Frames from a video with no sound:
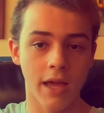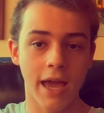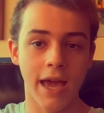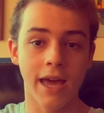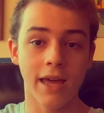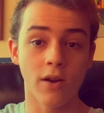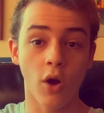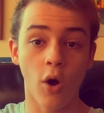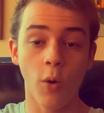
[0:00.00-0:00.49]

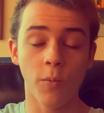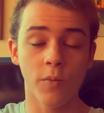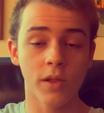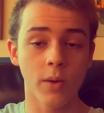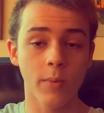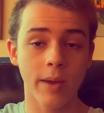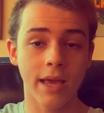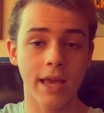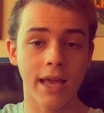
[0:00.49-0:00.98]
And hopefully
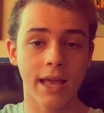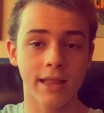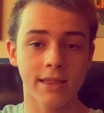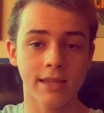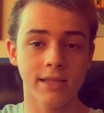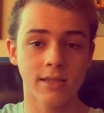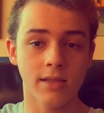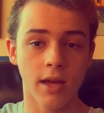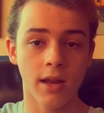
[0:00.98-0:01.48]
we can get
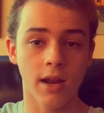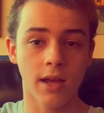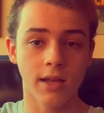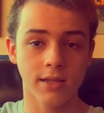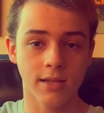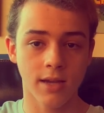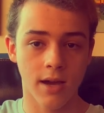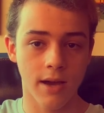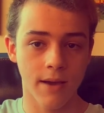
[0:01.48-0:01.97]
this done on
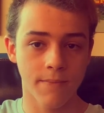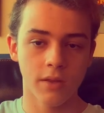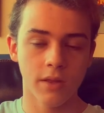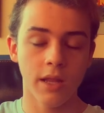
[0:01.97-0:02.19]
time.